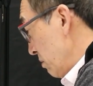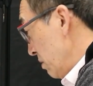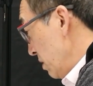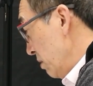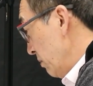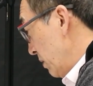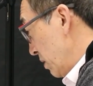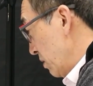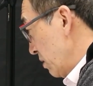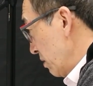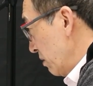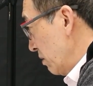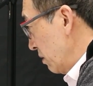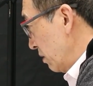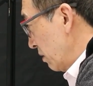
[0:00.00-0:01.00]
even
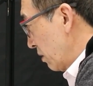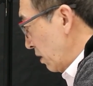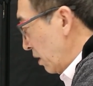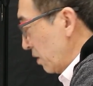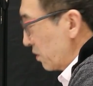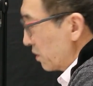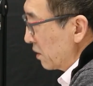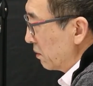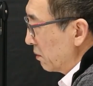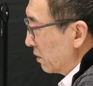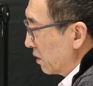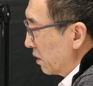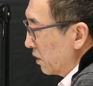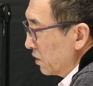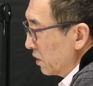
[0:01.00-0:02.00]

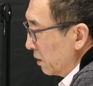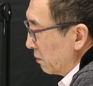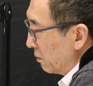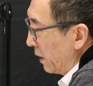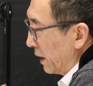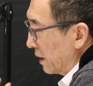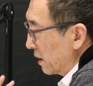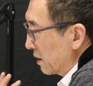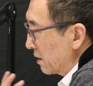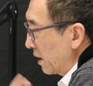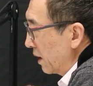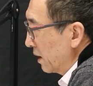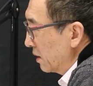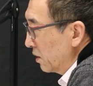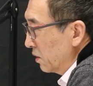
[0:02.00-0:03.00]
costing
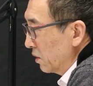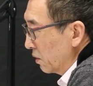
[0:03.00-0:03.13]
exercise.